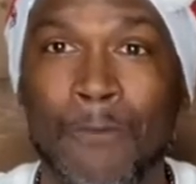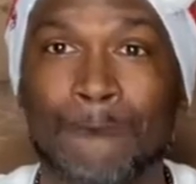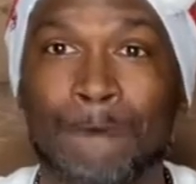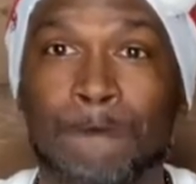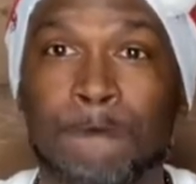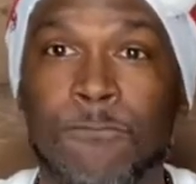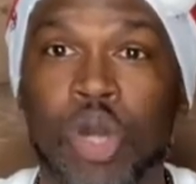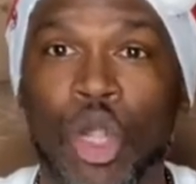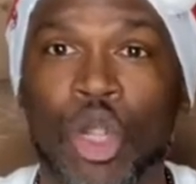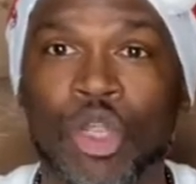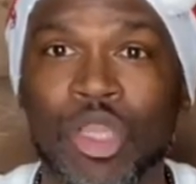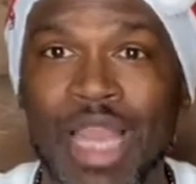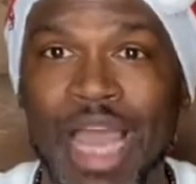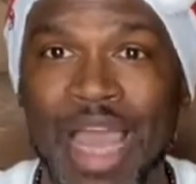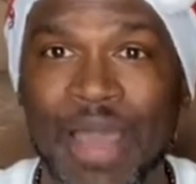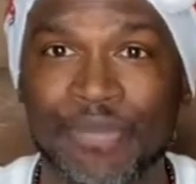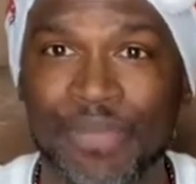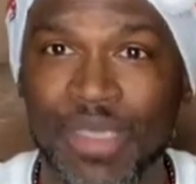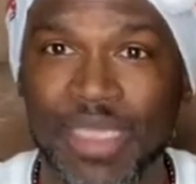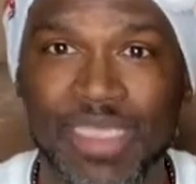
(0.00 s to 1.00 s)
Burlap
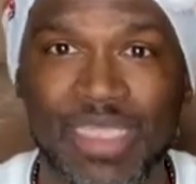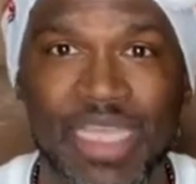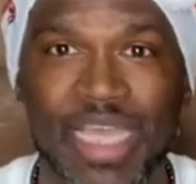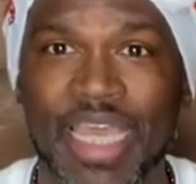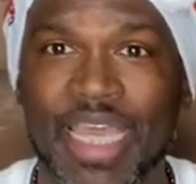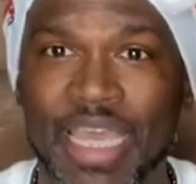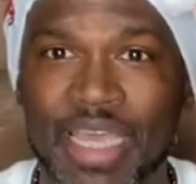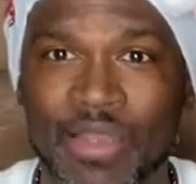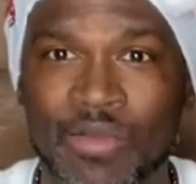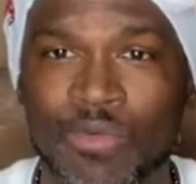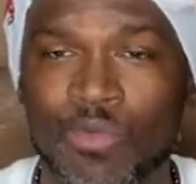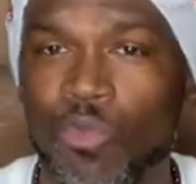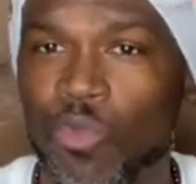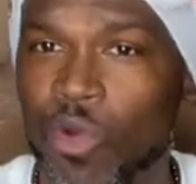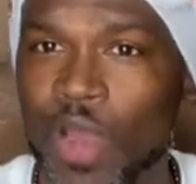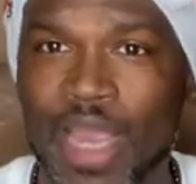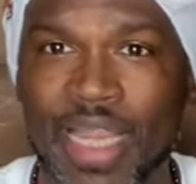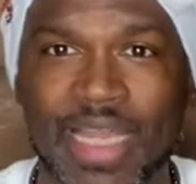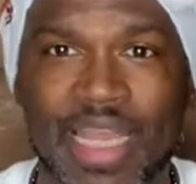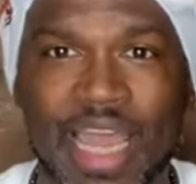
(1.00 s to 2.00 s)
is in
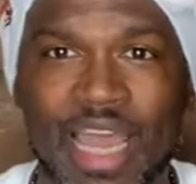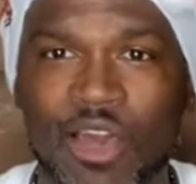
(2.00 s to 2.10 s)
right now.